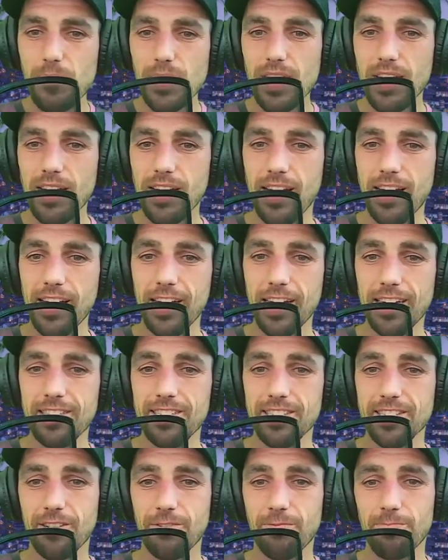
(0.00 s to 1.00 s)
Uh, it's a,
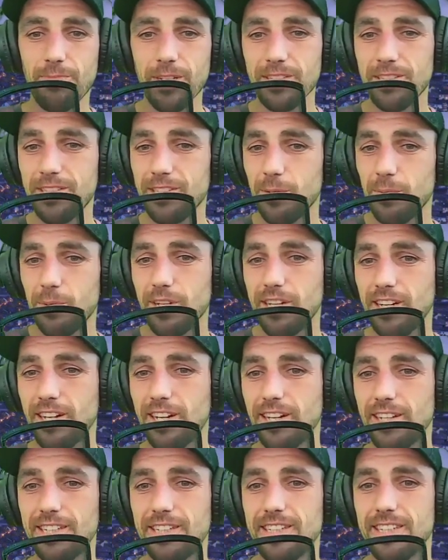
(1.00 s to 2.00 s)
a, subreddit I
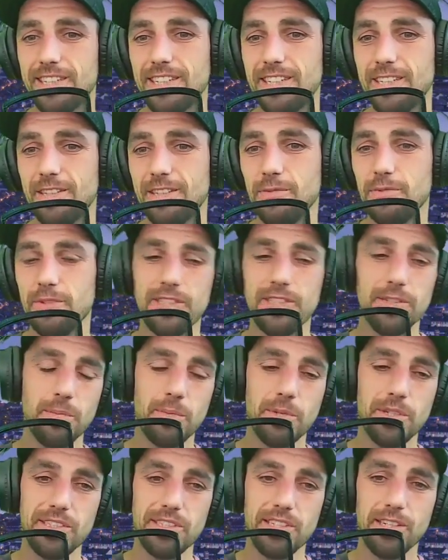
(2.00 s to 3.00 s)
like to, to visit
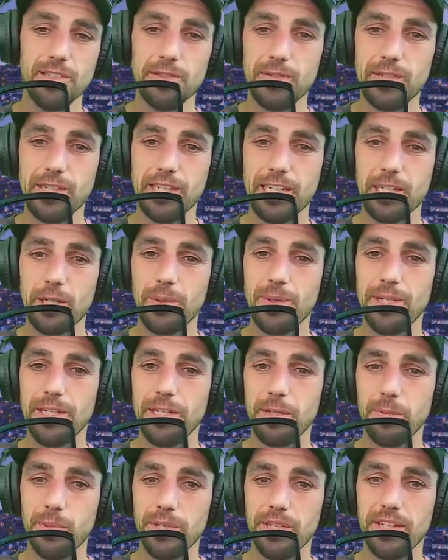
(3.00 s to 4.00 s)
myself uh, quite a
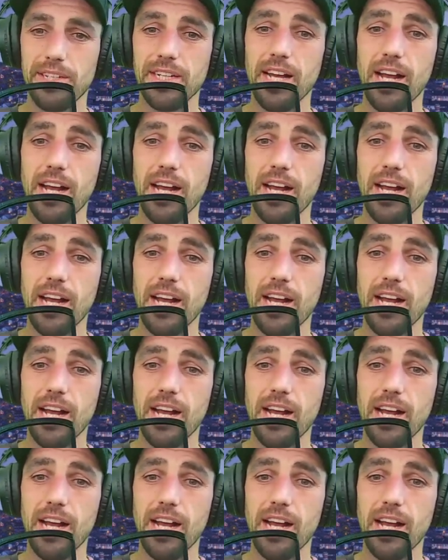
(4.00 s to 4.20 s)
bit,